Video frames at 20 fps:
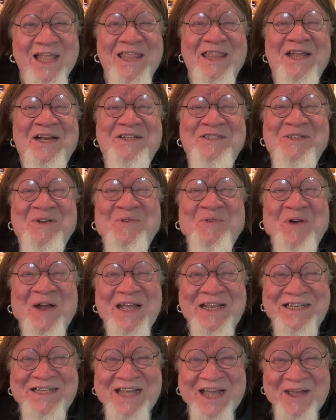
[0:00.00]
There's a
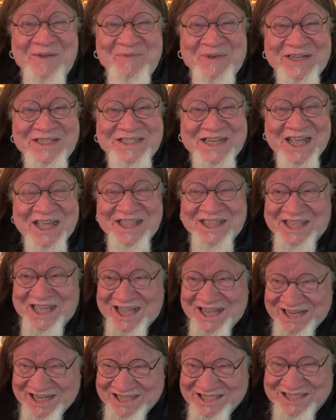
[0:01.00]
right time to say
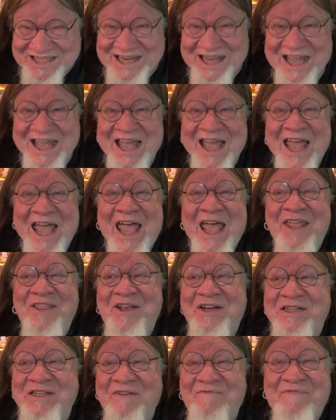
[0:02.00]
things, and
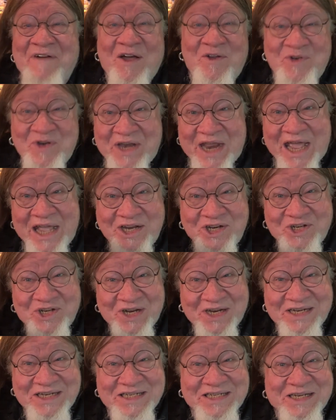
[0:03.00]
there's a
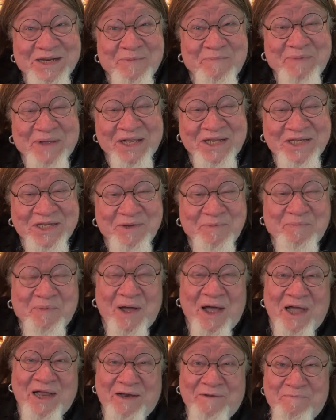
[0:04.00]
foundation to build
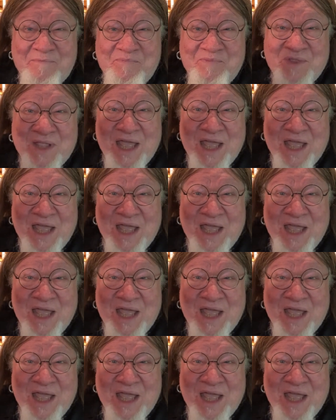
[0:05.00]
upon.